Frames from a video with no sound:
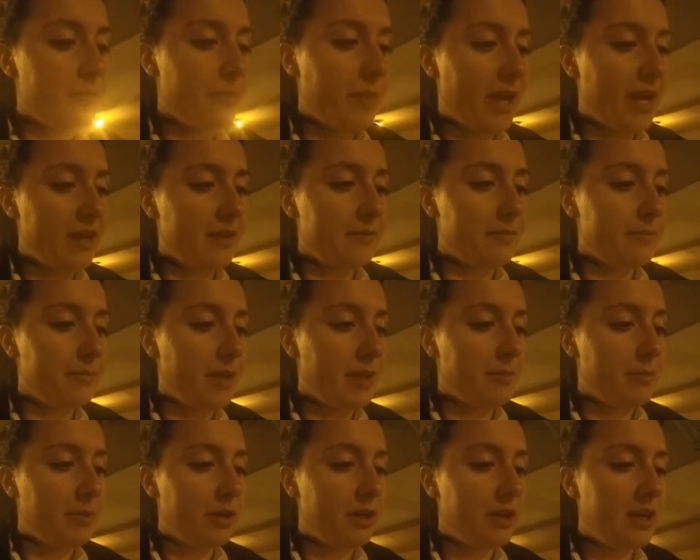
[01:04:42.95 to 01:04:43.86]

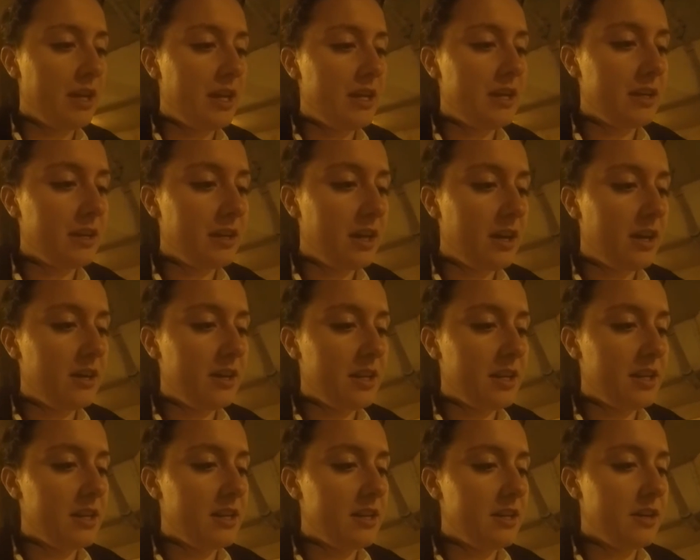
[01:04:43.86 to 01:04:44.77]
paper and a card he
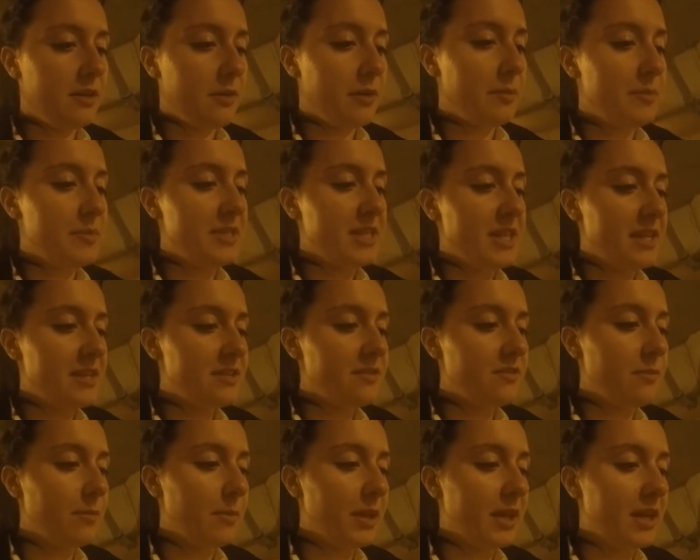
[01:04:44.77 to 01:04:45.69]
didn't know he possessed
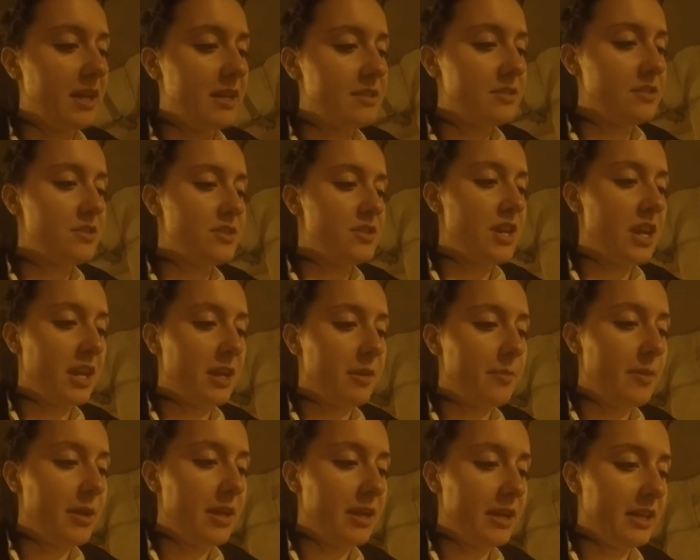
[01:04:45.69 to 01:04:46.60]
from the consul's
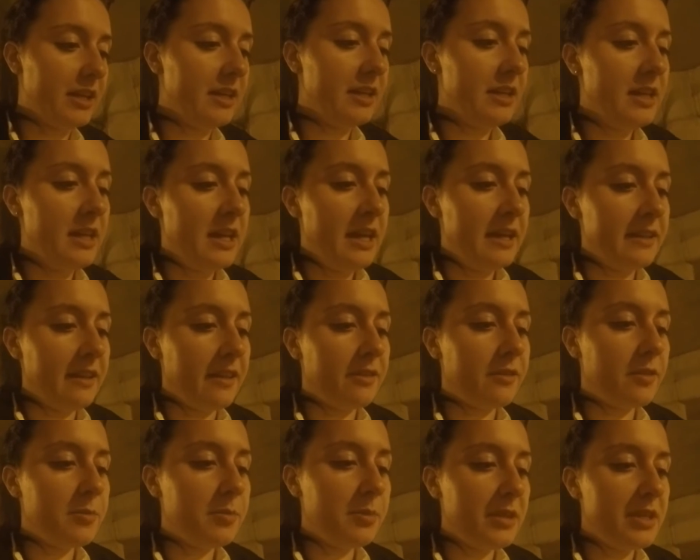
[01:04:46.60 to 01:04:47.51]
jacket pocket. The
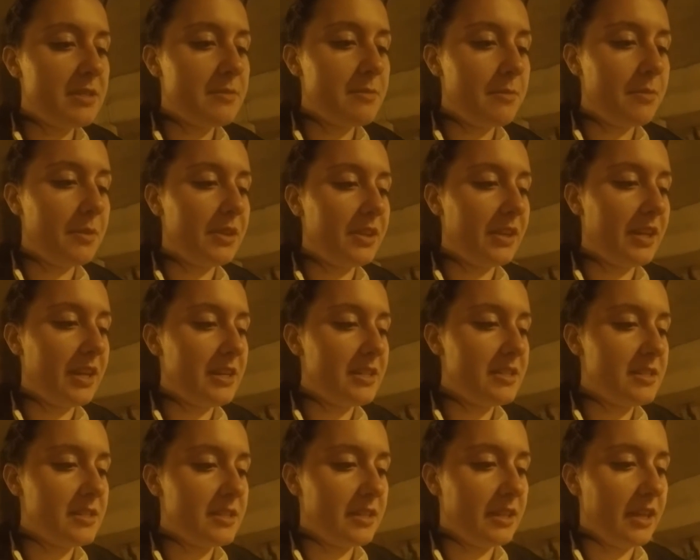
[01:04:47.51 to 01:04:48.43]
three policemen put their
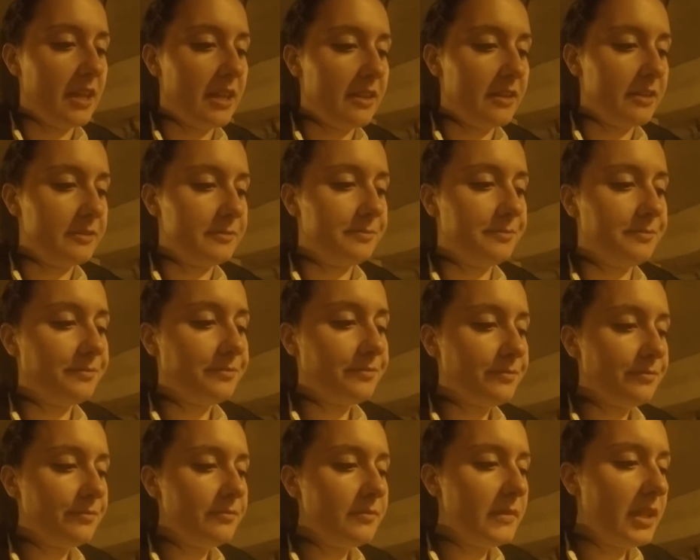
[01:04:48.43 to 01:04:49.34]
heads together
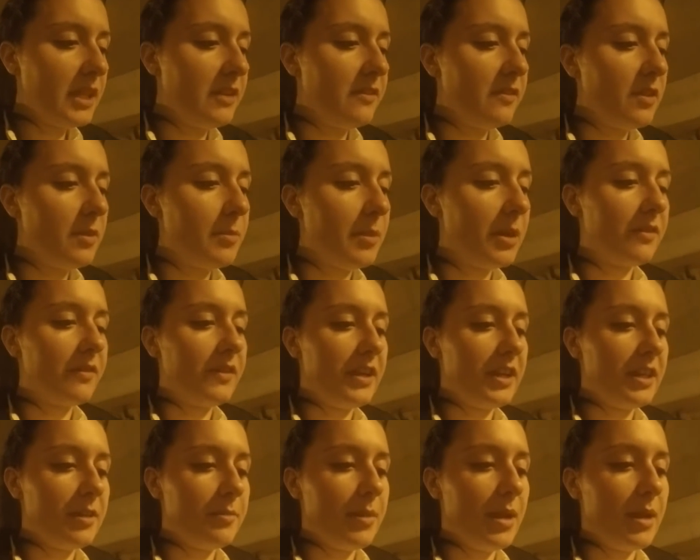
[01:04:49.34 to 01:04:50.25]
over the bar
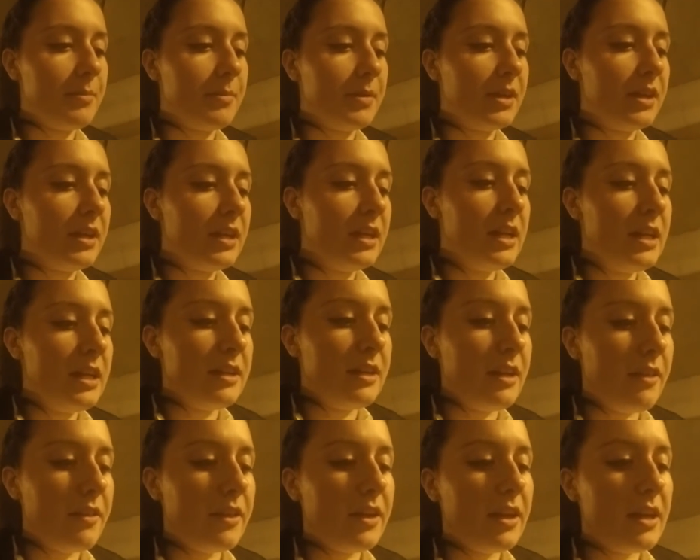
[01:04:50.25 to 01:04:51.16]
reading the paper.
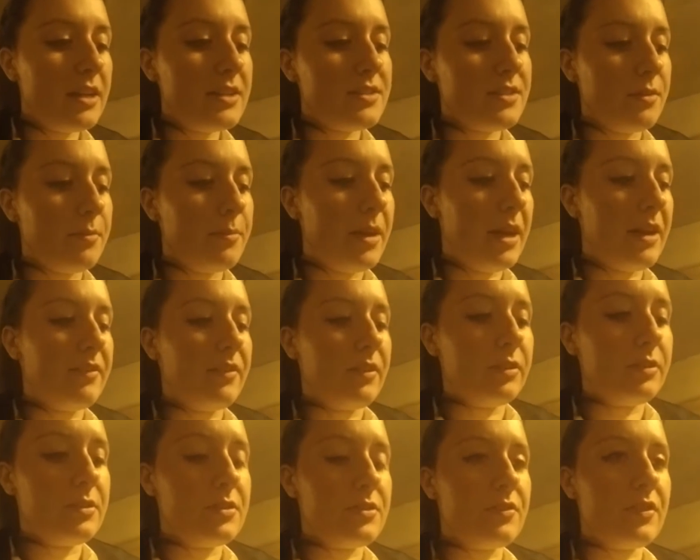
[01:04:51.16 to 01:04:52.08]
Now the consul,
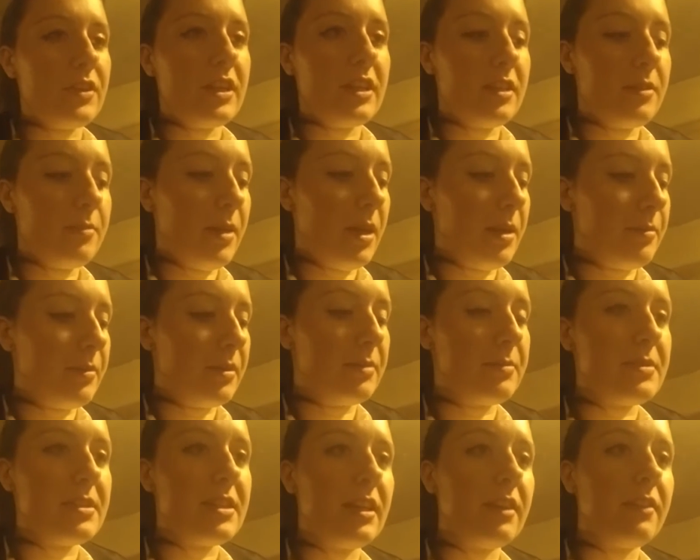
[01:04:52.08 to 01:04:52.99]
baffled, was reading the paper
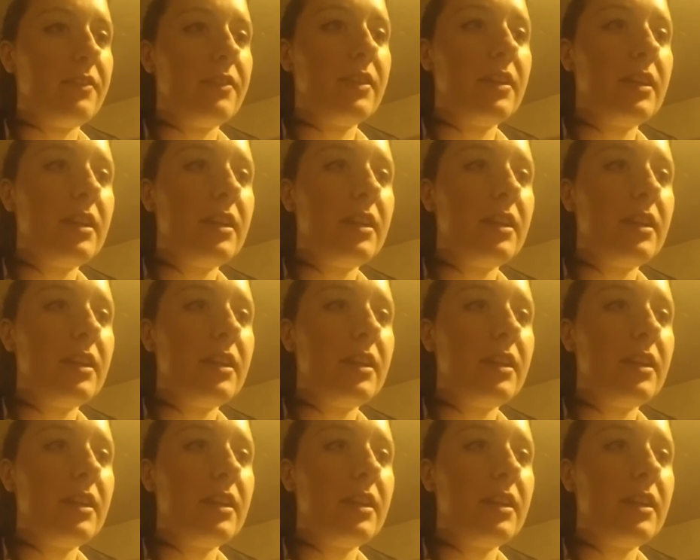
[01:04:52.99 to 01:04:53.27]
himself.